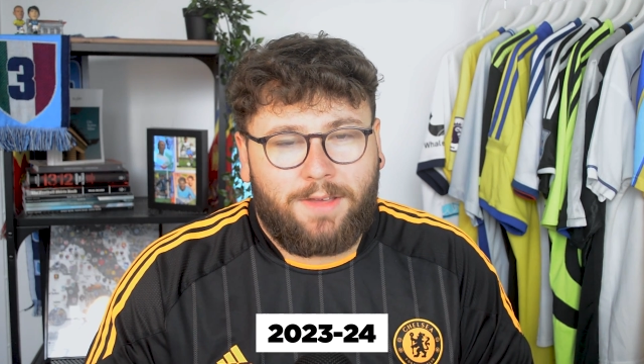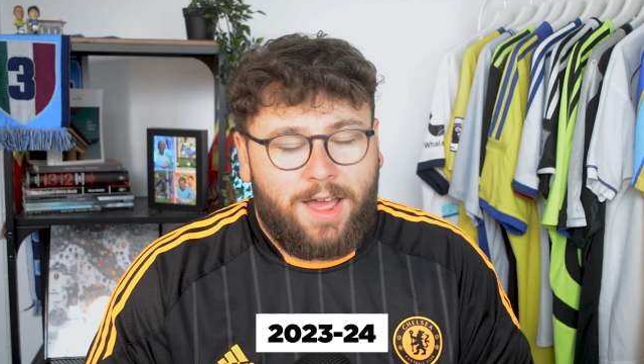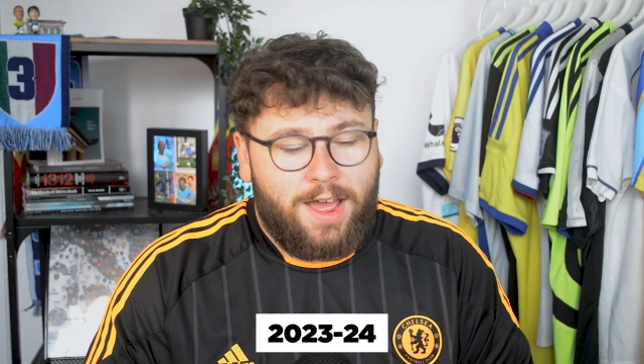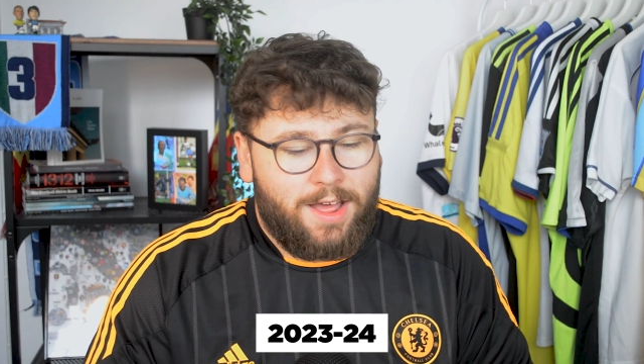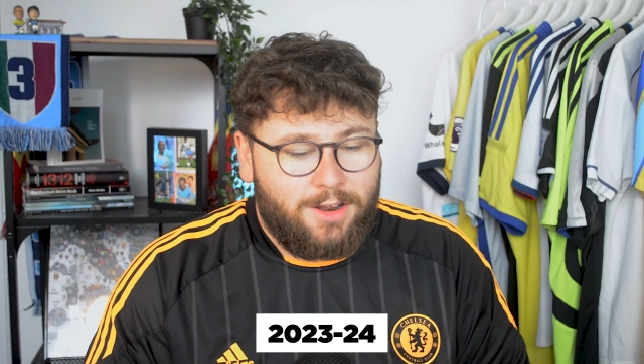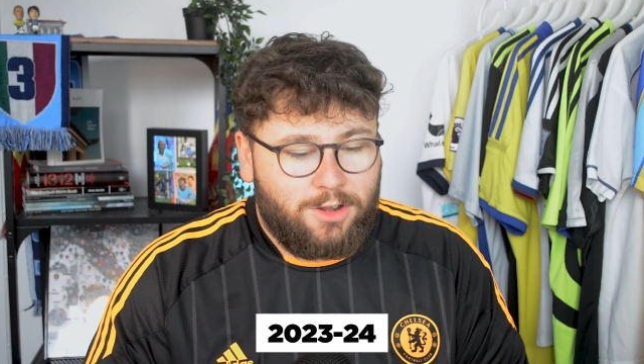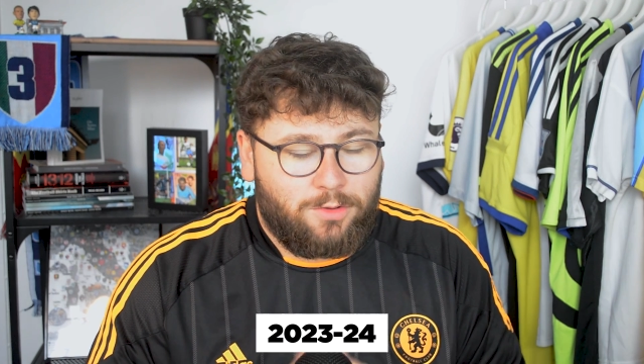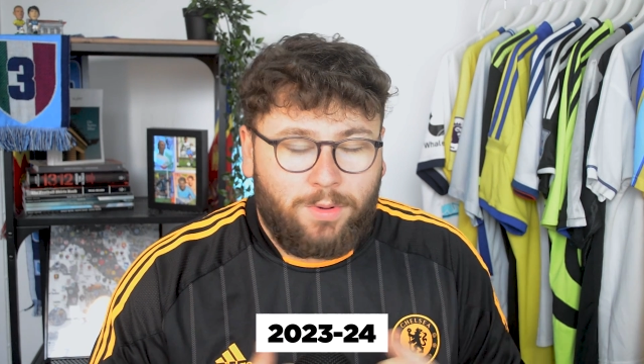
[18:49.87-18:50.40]

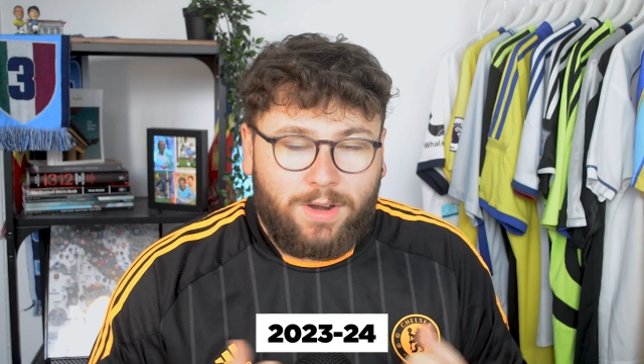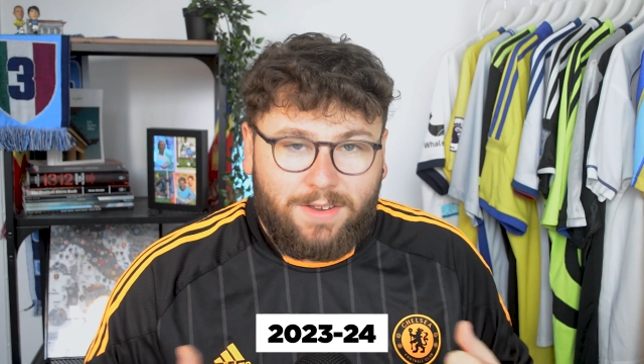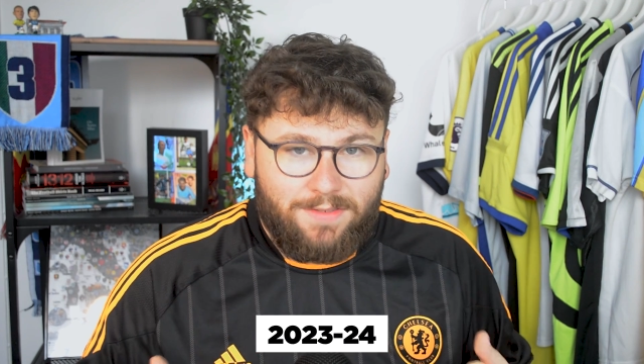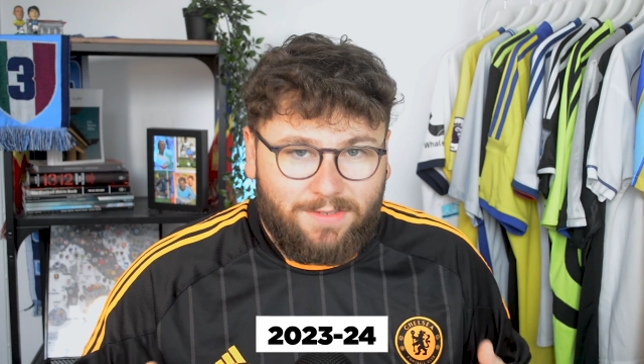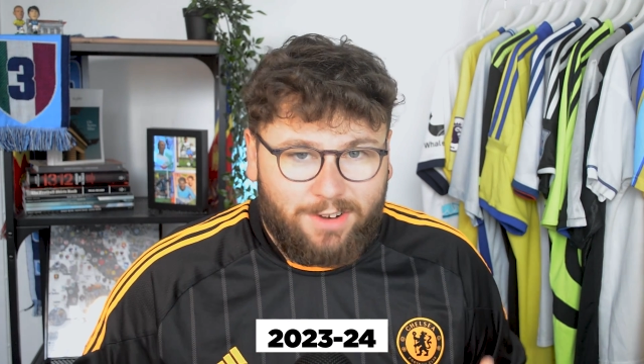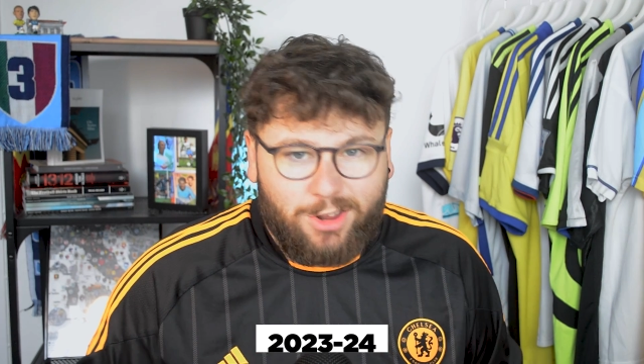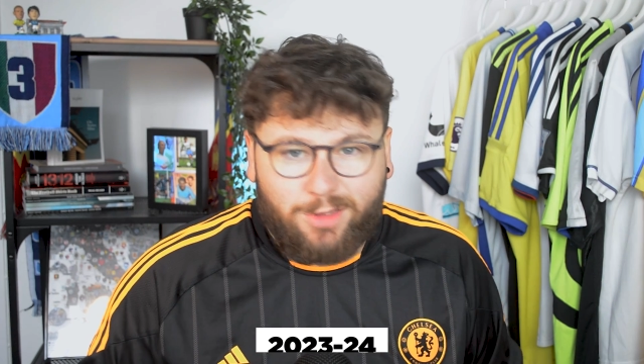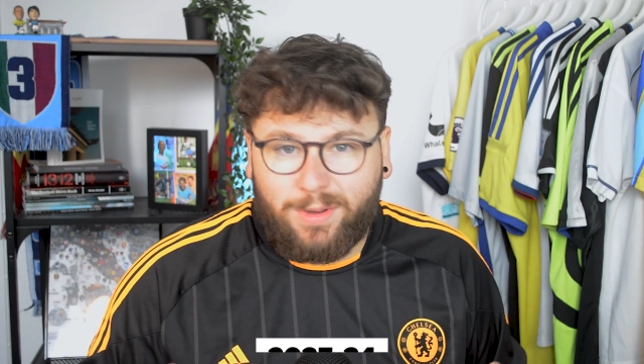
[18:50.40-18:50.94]
the
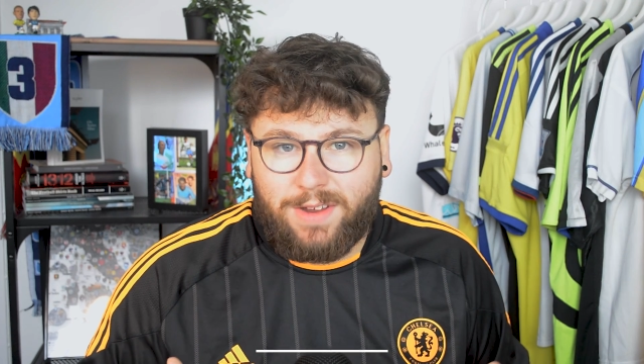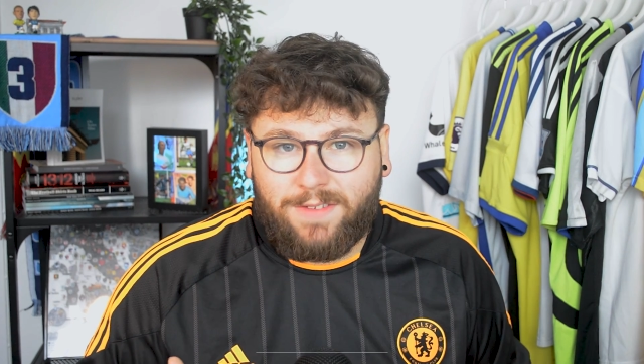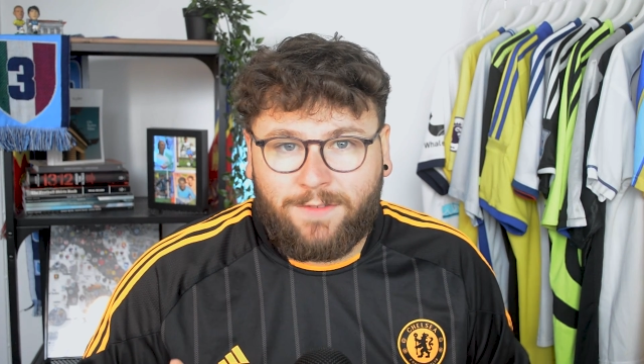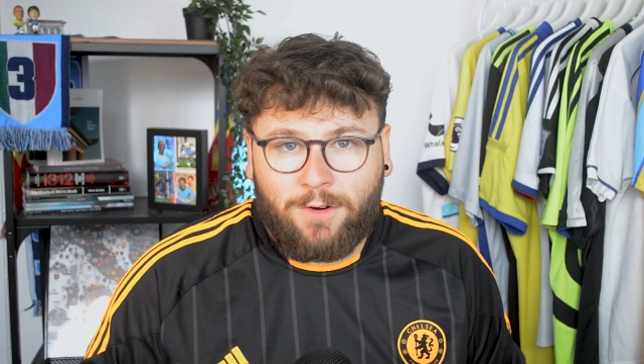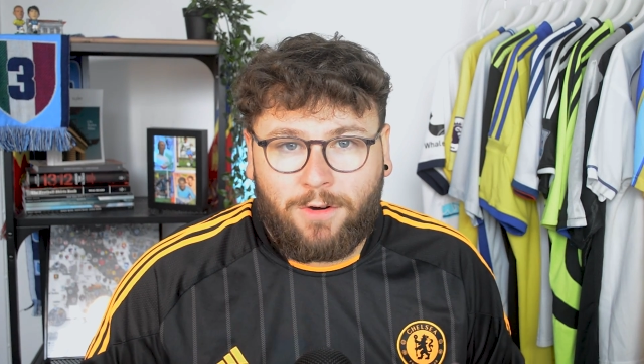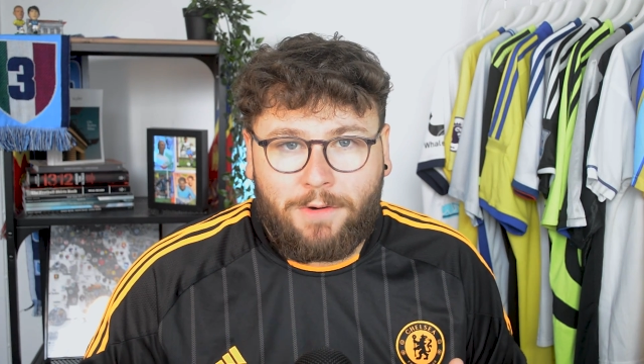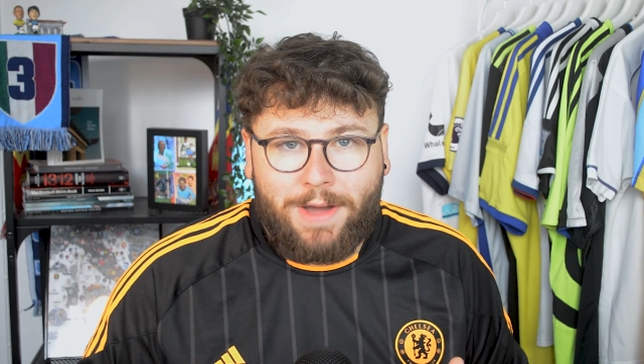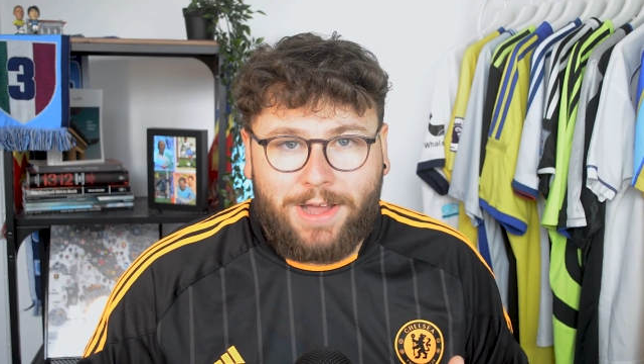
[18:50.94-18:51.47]

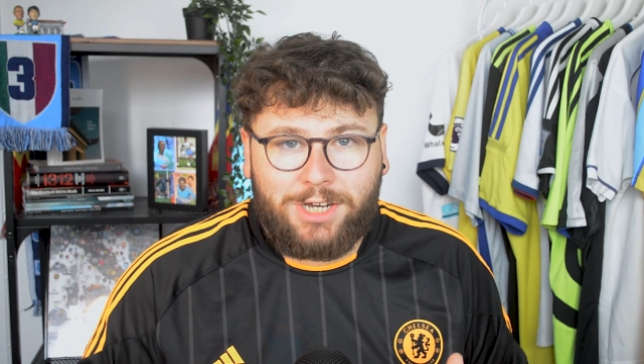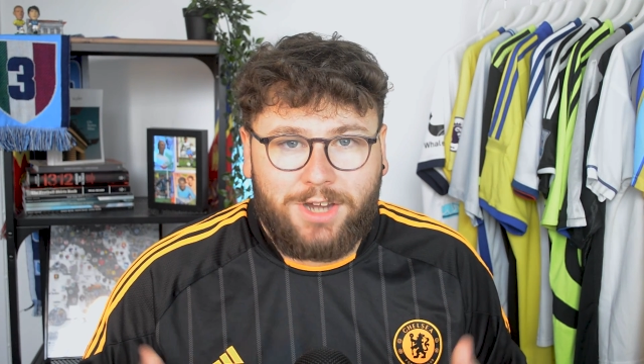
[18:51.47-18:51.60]
23-24 away